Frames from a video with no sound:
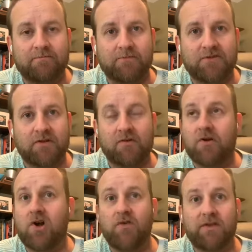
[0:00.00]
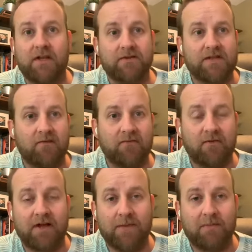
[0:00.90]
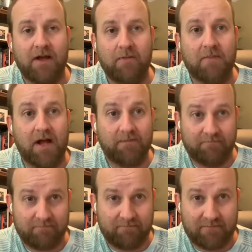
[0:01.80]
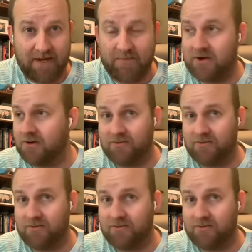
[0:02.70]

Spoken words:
So hopefully that was helpful. I'm here